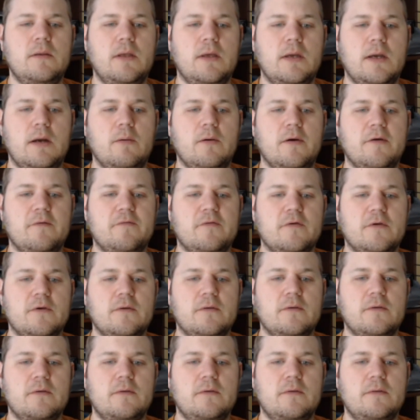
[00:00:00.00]

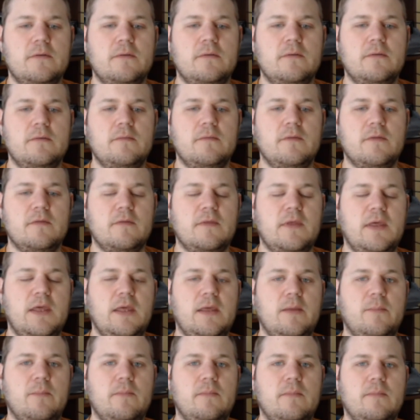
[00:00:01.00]
However, this
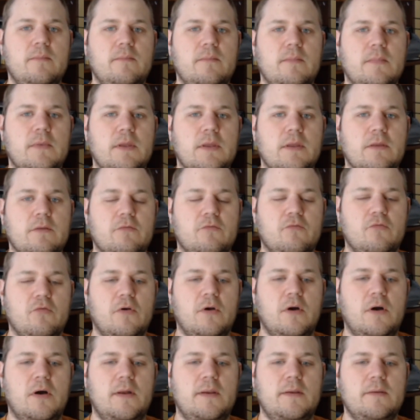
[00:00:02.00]
game is
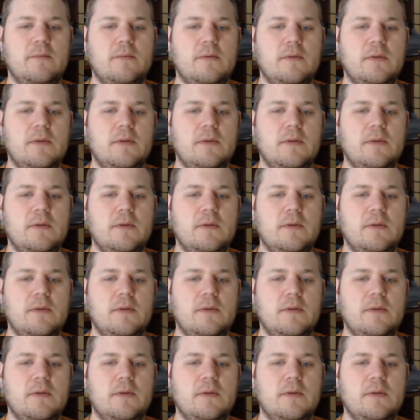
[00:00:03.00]
drawn.